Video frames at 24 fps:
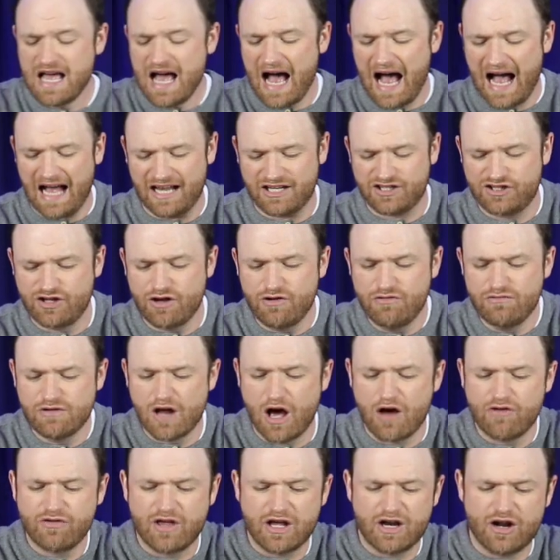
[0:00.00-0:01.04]
I do
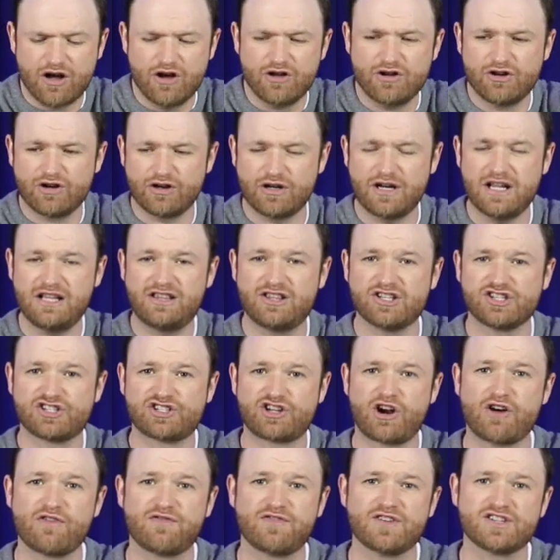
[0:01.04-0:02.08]
know that underneath the
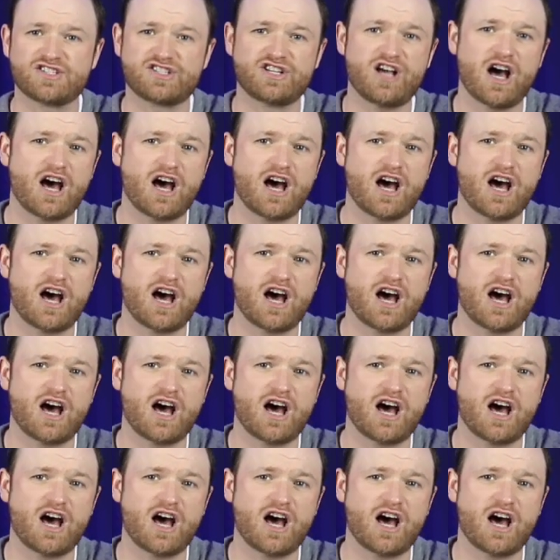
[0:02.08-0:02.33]
surface,